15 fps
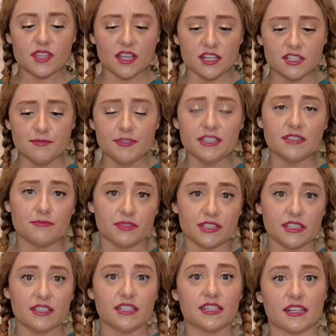to be
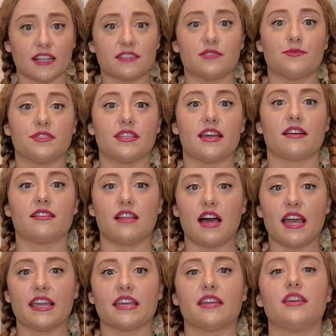completely connected with that
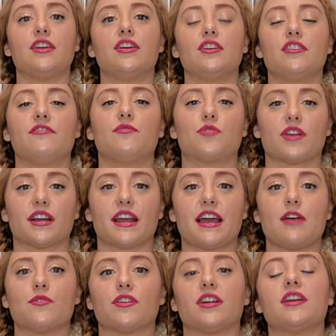client for an
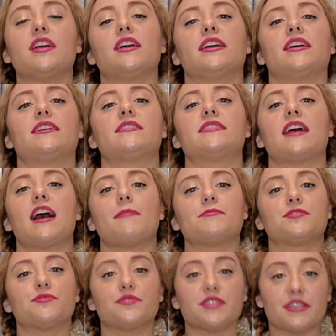hour. It's
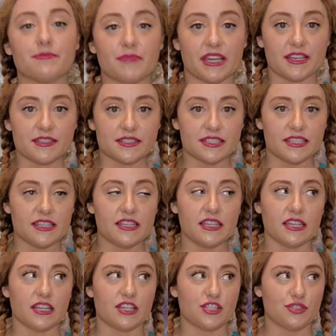absolutely
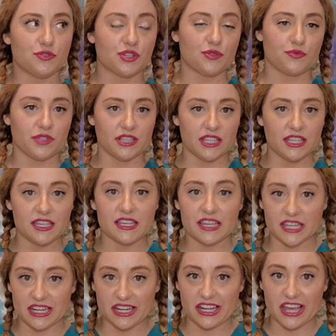amazing because you can really
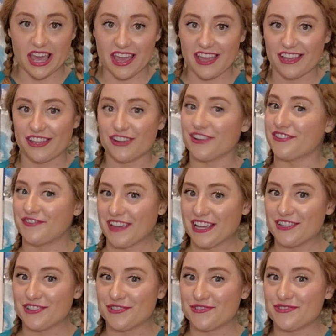yin yang your
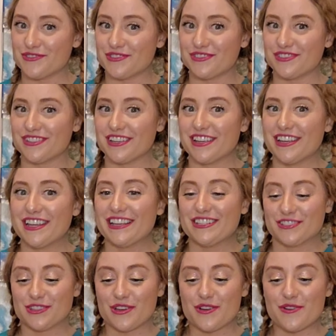facials.
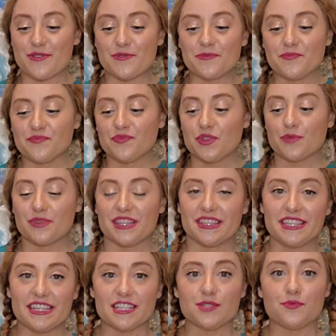So with
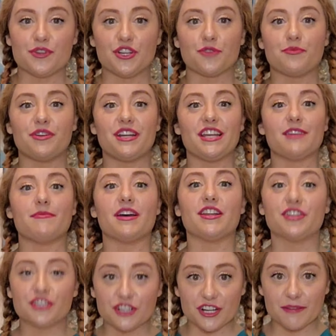this, when you're putting them
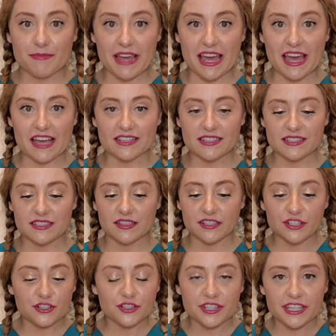under a mask,
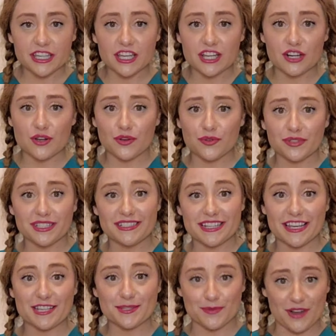literally it only
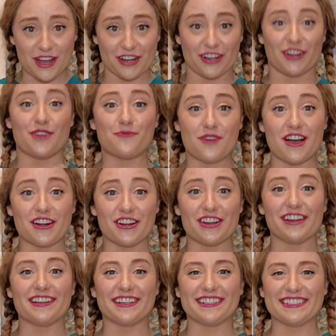takes water. Water
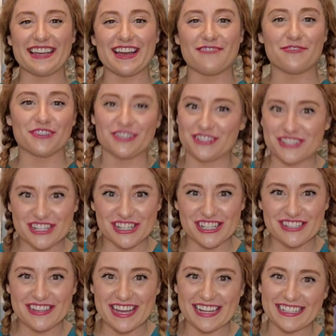and a towel. We're going to show
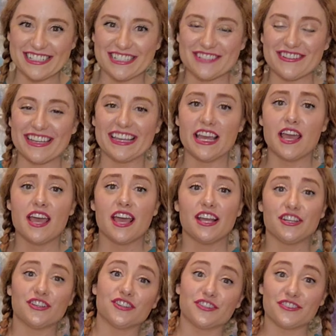you how to do it. And
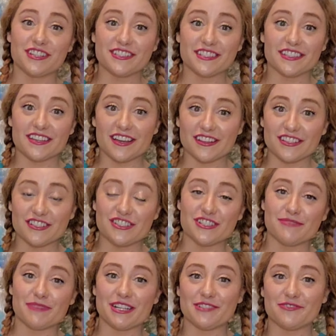you're increasing
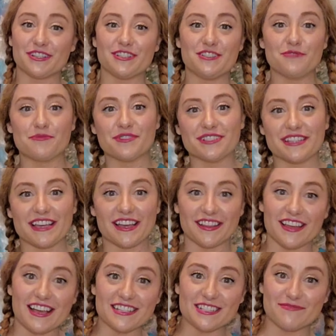collagen by 22%,
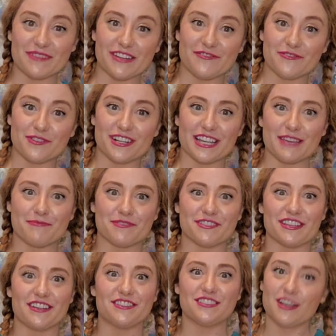elastin by
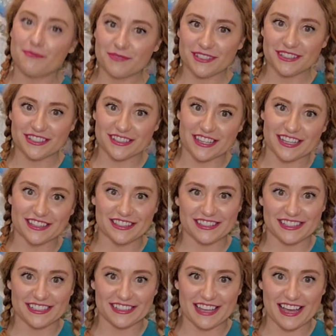48%, doubling the length of
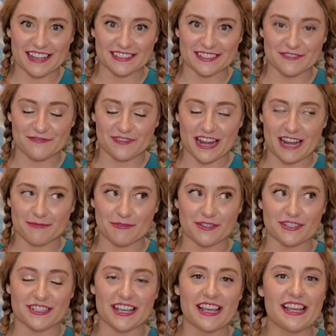the elastin
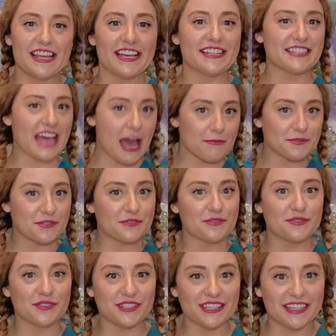fibers. It's
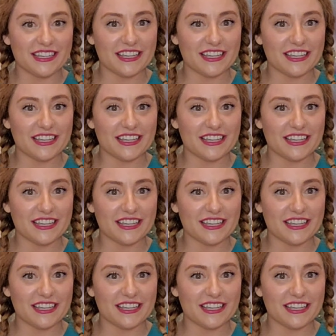absolutely